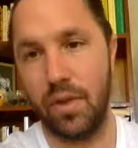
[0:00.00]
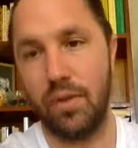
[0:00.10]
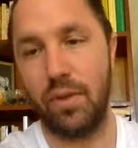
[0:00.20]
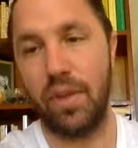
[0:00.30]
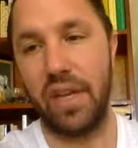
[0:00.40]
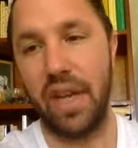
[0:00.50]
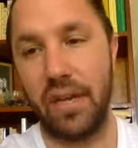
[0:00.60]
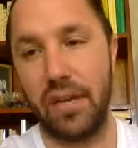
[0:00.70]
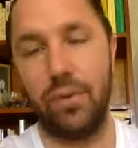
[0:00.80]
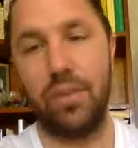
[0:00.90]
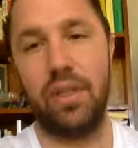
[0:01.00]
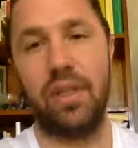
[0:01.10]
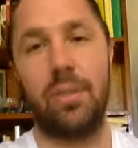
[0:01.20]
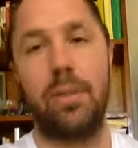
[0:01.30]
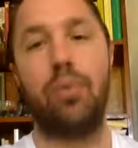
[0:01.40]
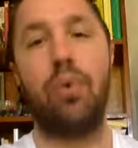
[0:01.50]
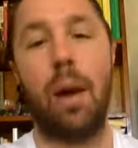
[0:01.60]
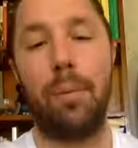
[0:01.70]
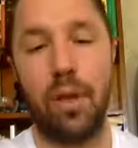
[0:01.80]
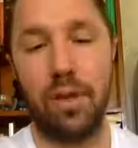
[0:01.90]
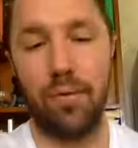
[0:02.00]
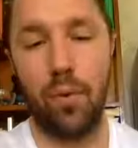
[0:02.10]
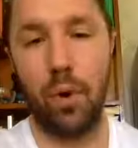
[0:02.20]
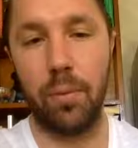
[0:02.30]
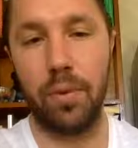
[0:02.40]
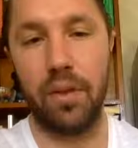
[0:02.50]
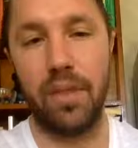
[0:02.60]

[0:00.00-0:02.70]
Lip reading: So the dhatus need to be properly formed.